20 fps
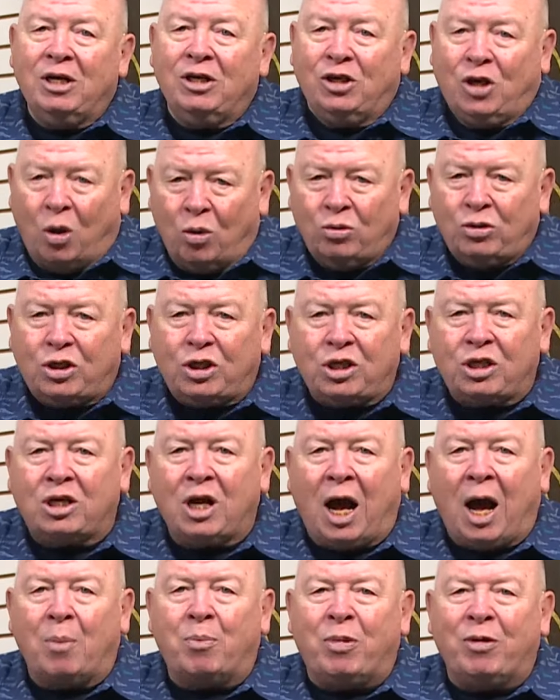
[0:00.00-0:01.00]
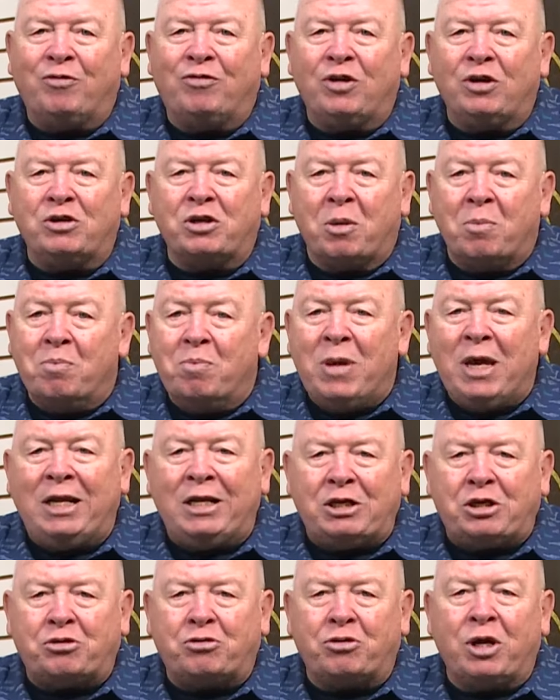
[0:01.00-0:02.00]
Don't stop if there's a
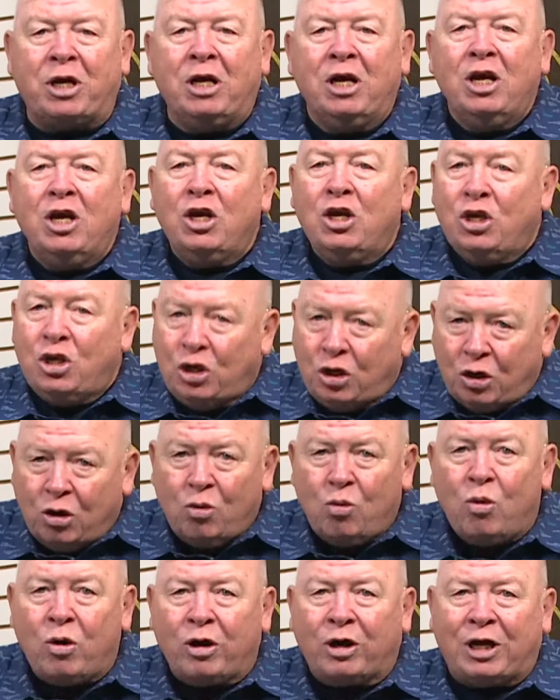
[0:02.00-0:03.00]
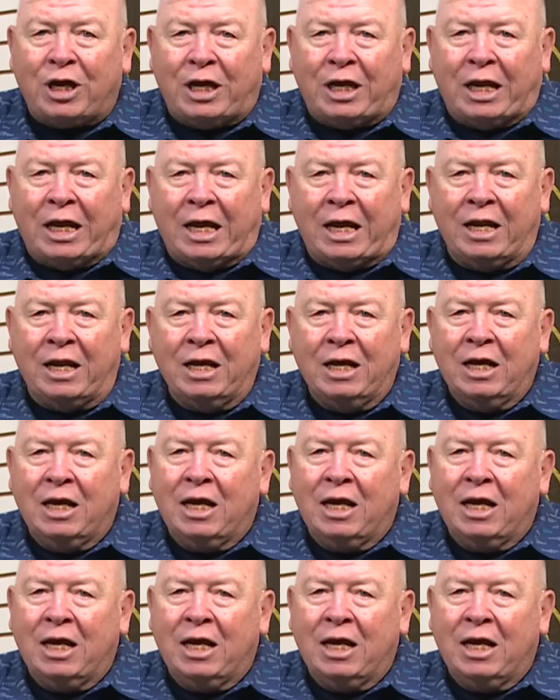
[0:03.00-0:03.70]
ministry you're working in